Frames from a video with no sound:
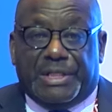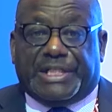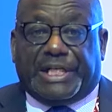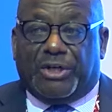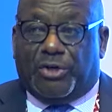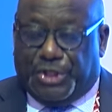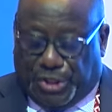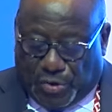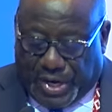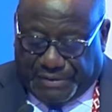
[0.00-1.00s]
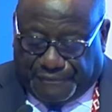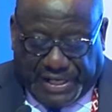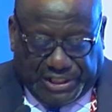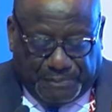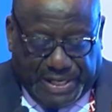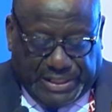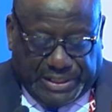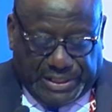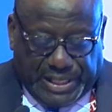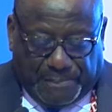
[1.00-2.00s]
the technological
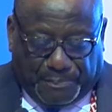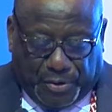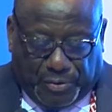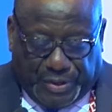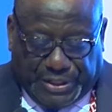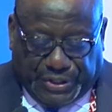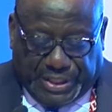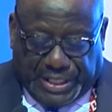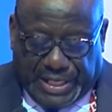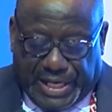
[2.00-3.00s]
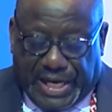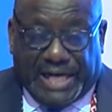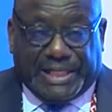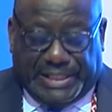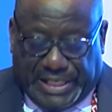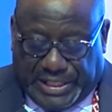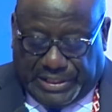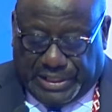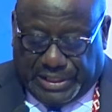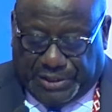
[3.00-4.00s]
advancements are progressing at a
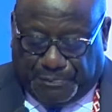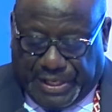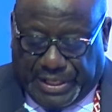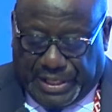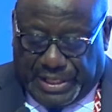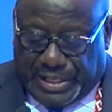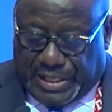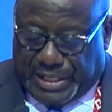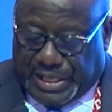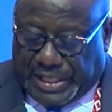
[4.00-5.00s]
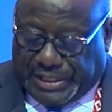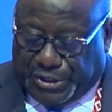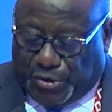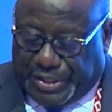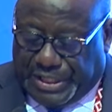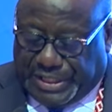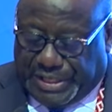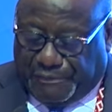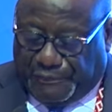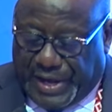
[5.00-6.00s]
dizzying speed, and it is honestly